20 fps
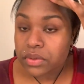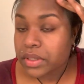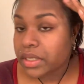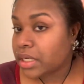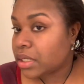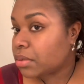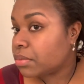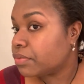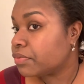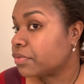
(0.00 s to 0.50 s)

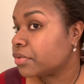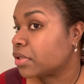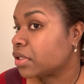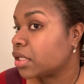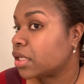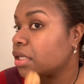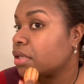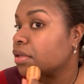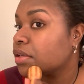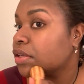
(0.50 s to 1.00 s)
help for
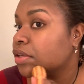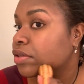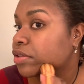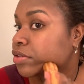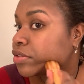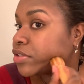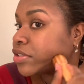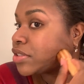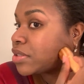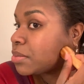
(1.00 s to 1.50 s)
like
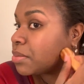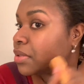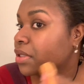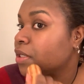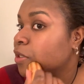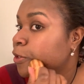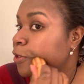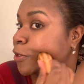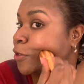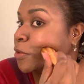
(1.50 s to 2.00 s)

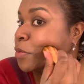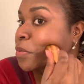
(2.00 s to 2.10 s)
stimulating.